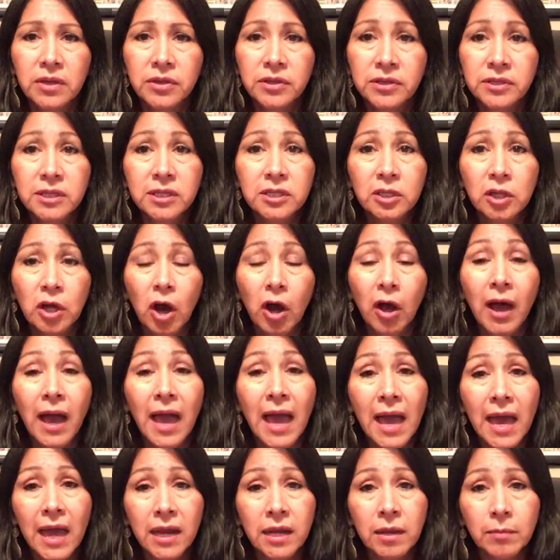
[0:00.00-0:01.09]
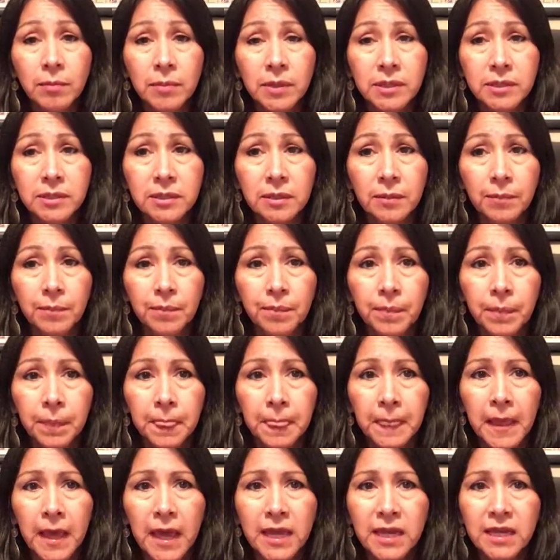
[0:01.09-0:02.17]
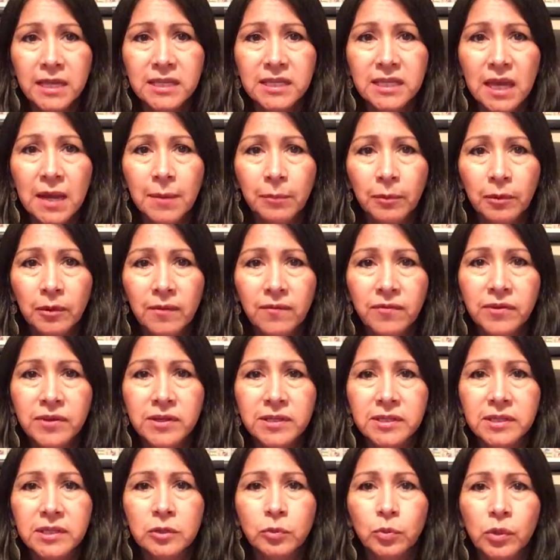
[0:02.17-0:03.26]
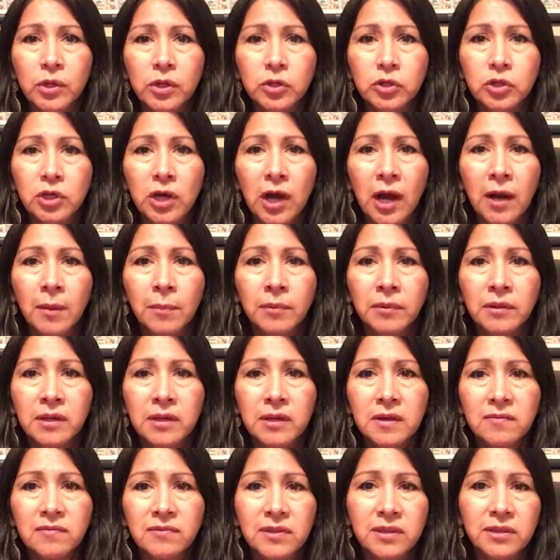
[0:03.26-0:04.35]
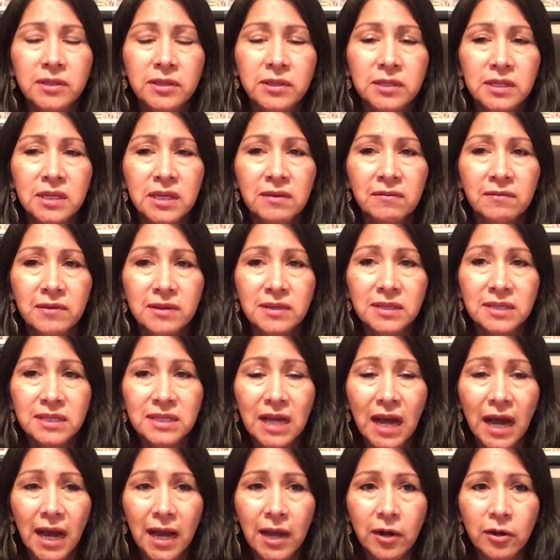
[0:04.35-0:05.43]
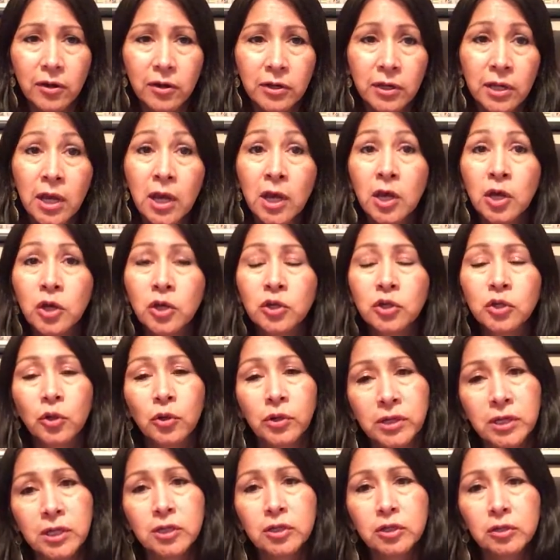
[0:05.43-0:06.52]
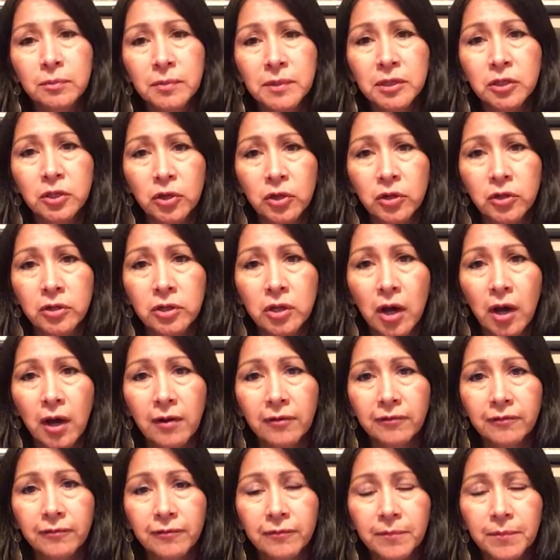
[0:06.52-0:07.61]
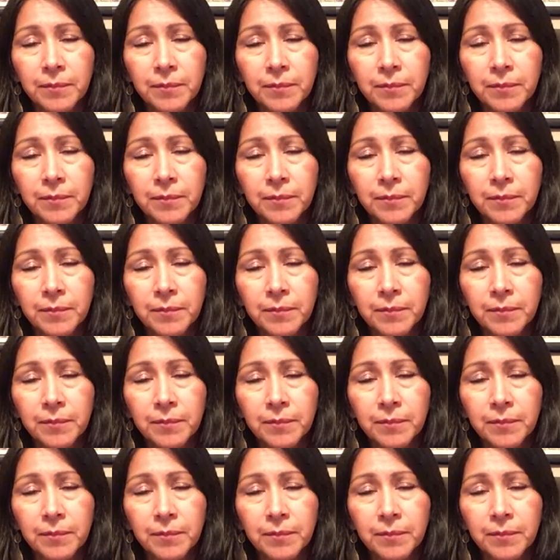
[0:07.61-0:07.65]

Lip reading: This is called animism. An example of this is when a child believes that the TV is tired, so it needs to be turned off.